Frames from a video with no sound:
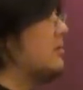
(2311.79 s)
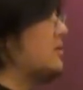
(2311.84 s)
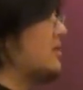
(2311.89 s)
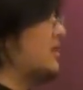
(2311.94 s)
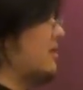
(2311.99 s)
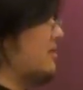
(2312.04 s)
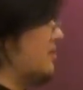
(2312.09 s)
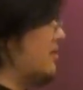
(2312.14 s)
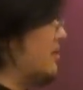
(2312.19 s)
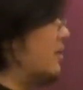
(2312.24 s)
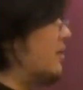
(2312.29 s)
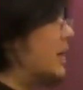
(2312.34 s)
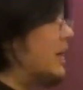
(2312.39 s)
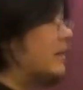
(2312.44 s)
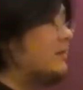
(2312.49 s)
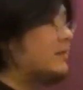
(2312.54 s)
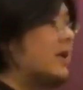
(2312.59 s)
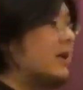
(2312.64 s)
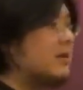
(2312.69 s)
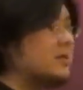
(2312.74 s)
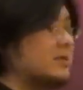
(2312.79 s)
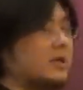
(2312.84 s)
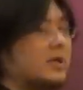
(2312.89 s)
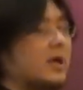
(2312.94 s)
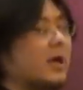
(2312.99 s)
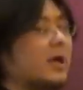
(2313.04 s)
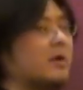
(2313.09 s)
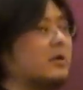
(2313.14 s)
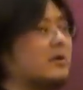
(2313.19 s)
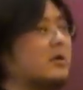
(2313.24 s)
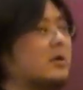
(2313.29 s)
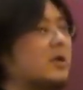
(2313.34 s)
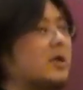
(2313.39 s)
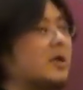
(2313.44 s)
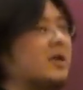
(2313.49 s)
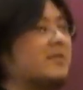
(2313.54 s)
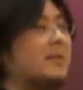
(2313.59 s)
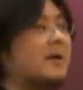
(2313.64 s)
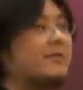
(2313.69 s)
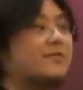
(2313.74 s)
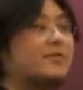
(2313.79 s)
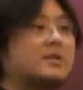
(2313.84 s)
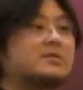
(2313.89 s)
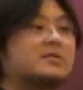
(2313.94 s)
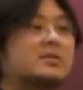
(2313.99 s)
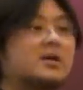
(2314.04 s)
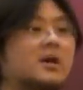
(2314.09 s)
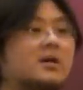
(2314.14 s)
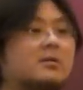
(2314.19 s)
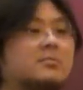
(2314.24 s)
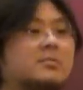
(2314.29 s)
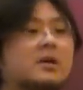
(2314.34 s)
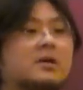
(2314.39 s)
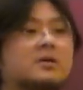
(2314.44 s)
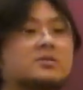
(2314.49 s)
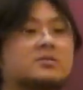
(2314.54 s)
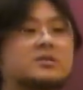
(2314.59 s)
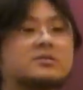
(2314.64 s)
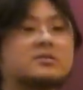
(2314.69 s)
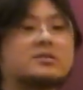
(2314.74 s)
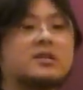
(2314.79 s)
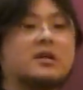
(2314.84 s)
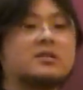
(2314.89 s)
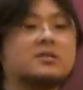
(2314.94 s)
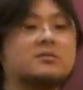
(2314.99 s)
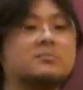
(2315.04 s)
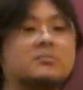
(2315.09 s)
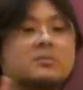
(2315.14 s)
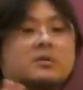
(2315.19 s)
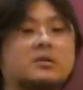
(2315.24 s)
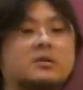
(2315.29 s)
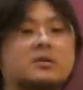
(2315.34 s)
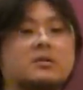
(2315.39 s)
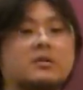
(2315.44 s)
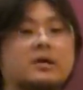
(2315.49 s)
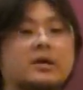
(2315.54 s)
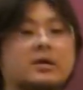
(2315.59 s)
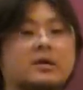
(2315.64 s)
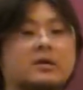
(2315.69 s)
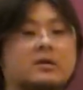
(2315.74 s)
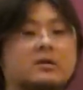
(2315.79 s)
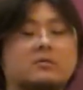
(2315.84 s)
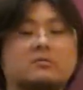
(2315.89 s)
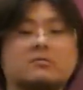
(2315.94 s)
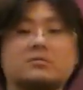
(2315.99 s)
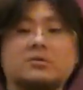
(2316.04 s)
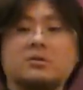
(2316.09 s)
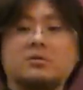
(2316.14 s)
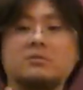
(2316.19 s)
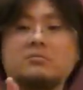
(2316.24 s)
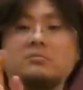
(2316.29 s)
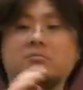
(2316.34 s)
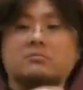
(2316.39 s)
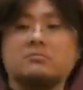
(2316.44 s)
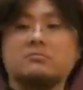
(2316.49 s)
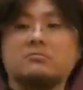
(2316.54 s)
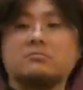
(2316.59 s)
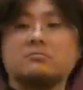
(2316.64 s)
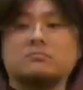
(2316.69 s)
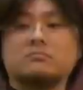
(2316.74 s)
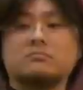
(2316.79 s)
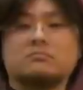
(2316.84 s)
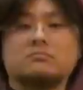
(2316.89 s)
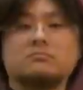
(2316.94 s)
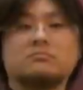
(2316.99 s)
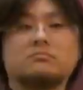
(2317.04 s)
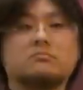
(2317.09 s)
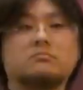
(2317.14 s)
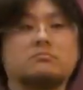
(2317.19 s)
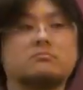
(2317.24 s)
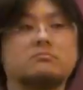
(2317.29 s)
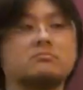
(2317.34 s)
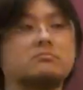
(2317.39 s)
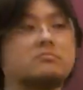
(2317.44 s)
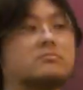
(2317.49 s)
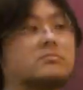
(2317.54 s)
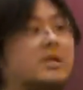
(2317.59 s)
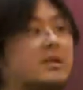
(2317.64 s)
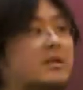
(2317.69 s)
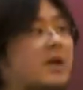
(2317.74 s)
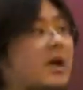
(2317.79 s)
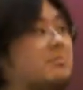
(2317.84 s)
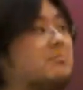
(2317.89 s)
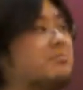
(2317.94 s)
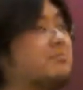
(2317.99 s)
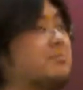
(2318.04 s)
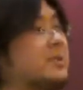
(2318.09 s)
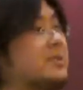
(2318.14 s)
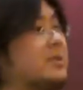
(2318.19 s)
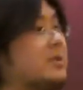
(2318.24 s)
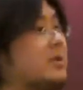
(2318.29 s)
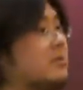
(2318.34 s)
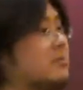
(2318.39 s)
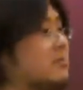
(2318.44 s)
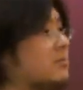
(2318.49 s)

He's like, you're going to go out of town? He's like, yeah. If my friends come, just tell them, like, you know, that I'm busy.